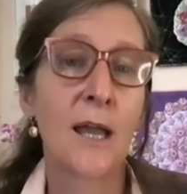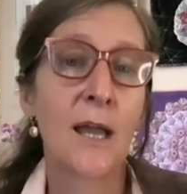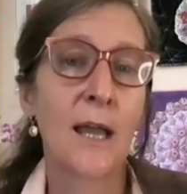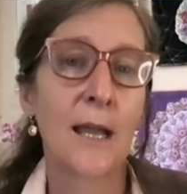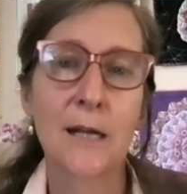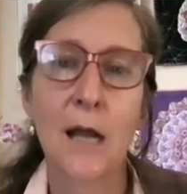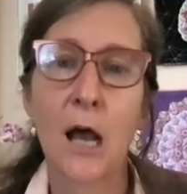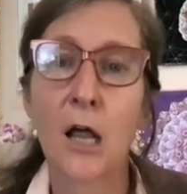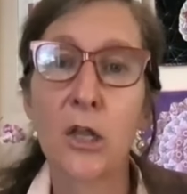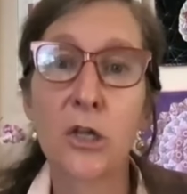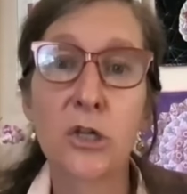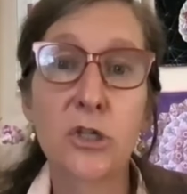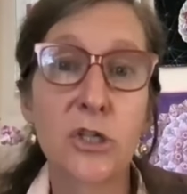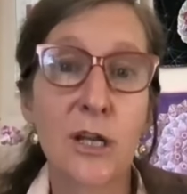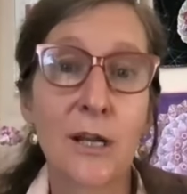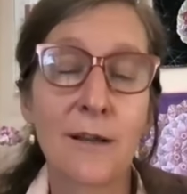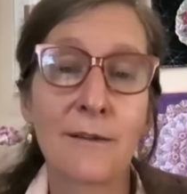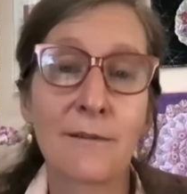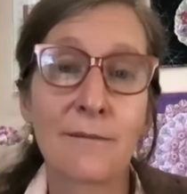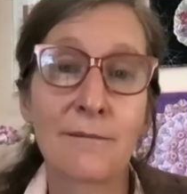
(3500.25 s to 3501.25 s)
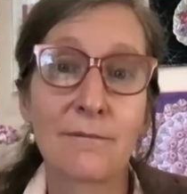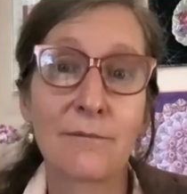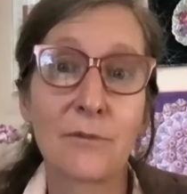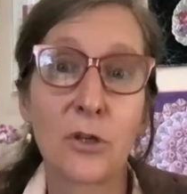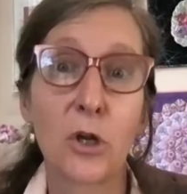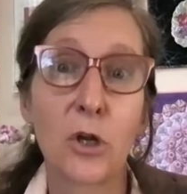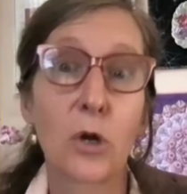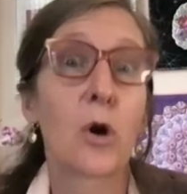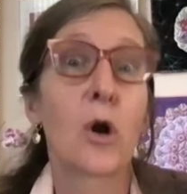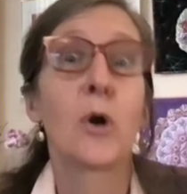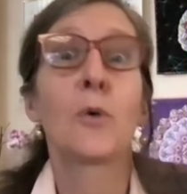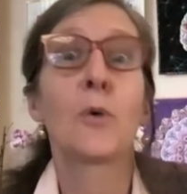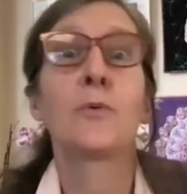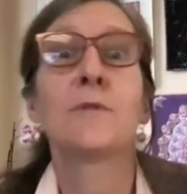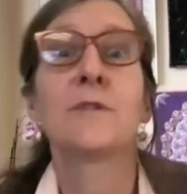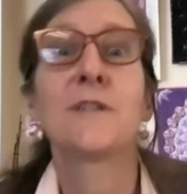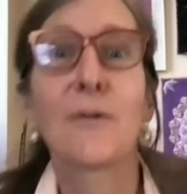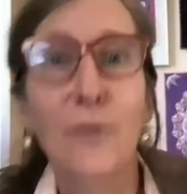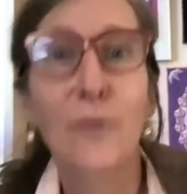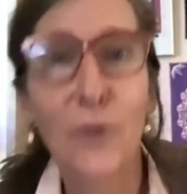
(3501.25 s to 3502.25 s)
acknowledging your
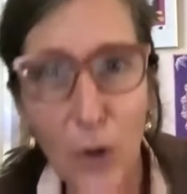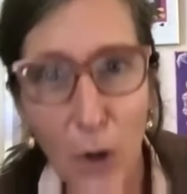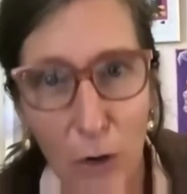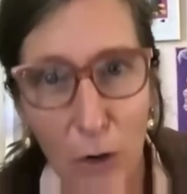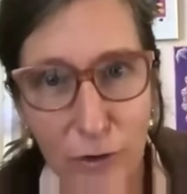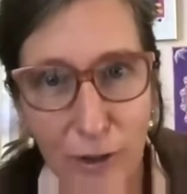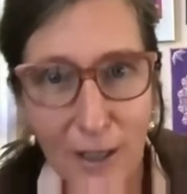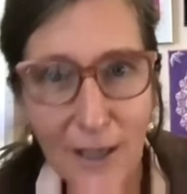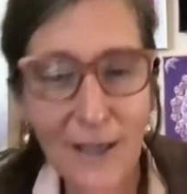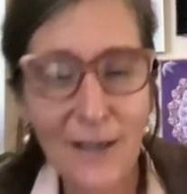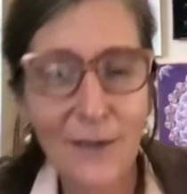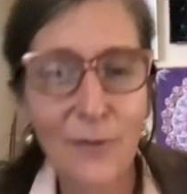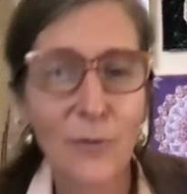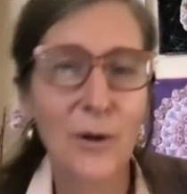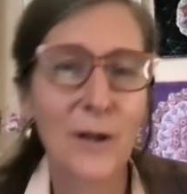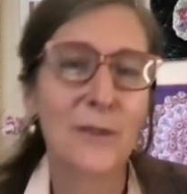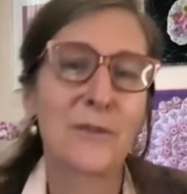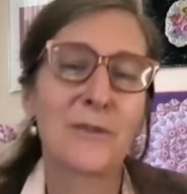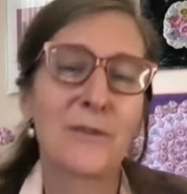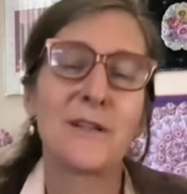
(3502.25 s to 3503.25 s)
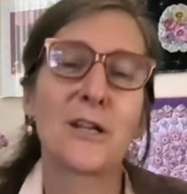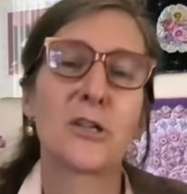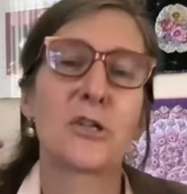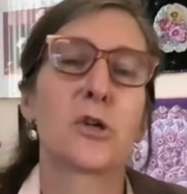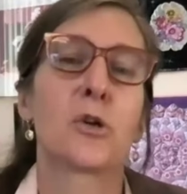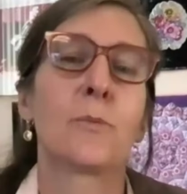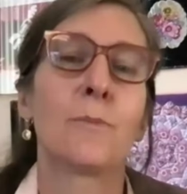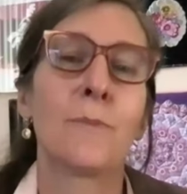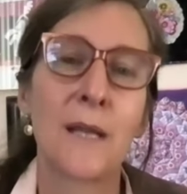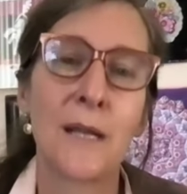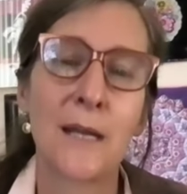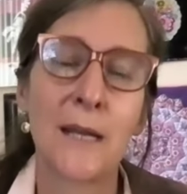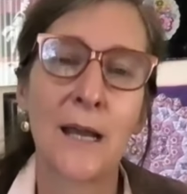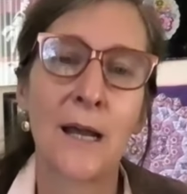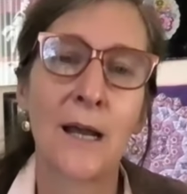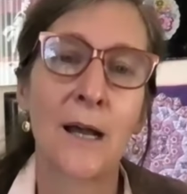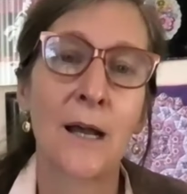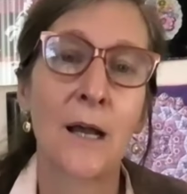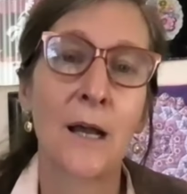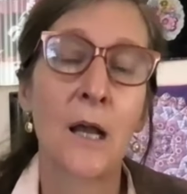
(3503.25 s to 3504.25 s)
own difficulty with digital
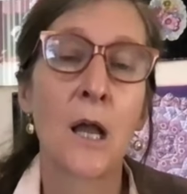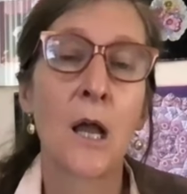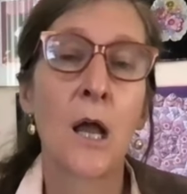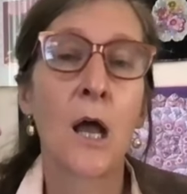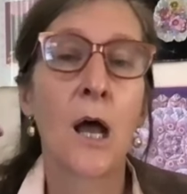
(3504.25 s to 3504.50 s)
media,